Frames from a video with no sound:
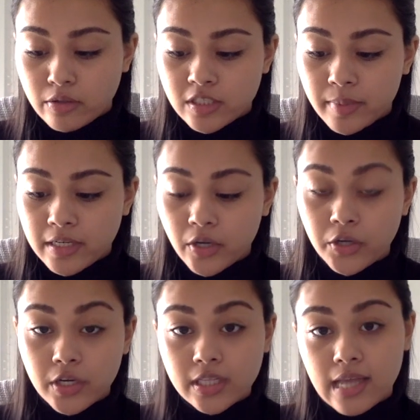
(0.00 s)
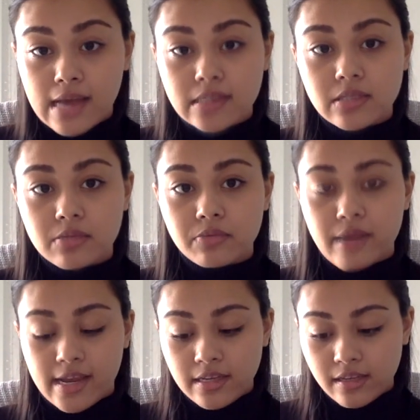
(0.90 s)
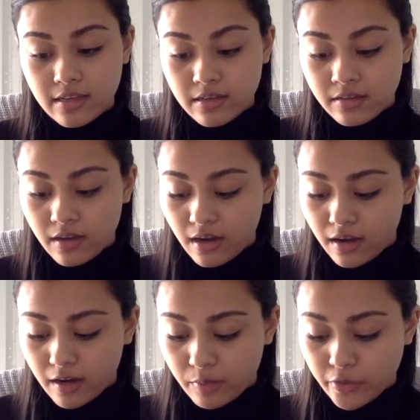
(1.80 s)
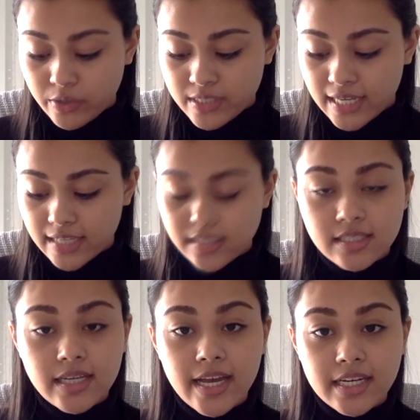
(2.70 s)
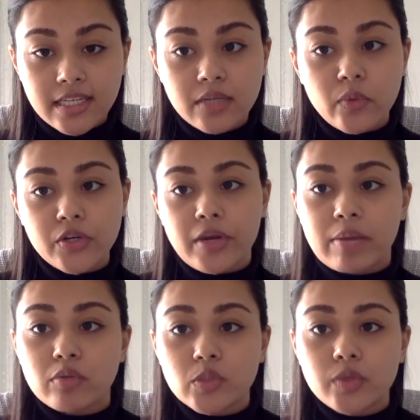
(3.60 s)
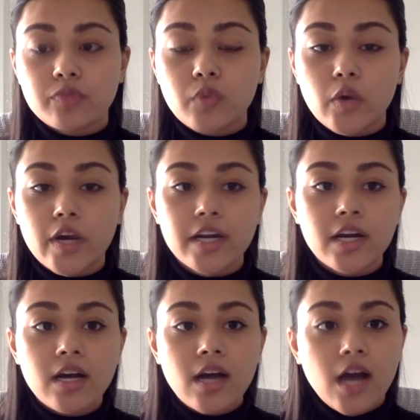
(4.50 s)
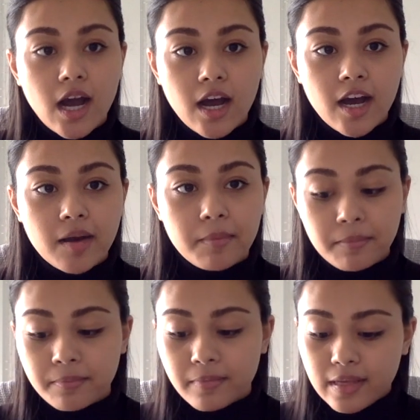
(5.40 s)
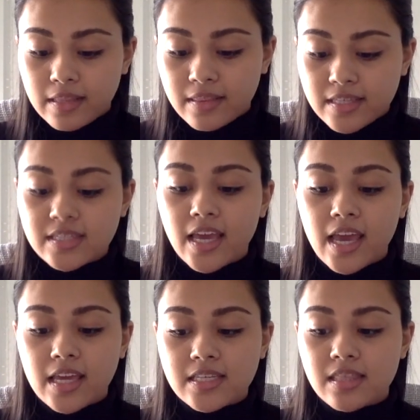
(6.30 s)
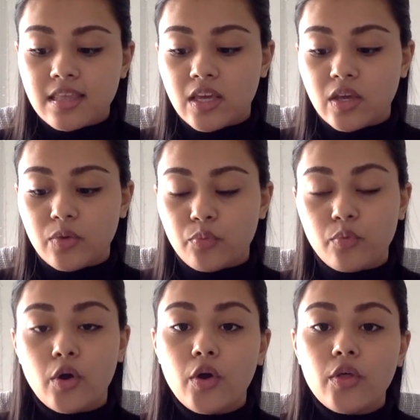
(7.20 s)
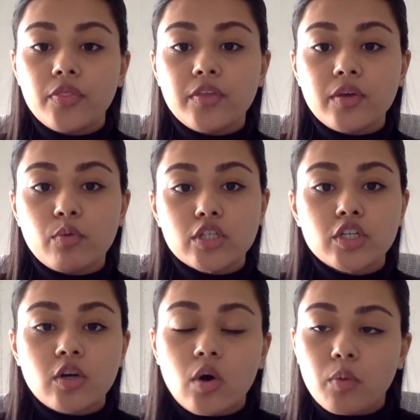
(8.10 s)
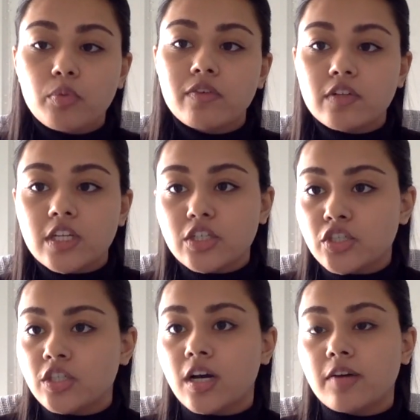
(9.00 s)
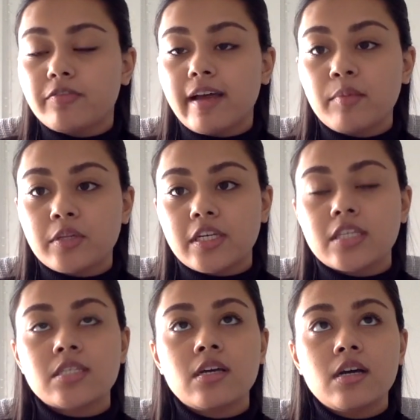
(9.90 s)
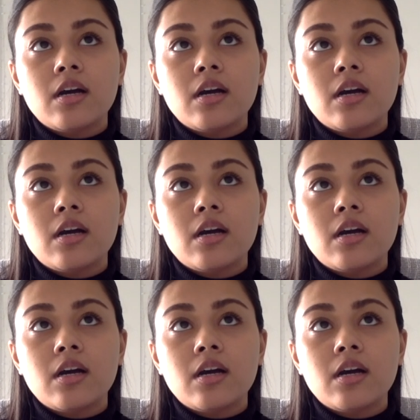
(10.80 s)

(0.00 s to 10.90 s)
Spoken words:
depending on your class ranking, where you stand in society, what you're able to afford. In this case, the richer, privileged families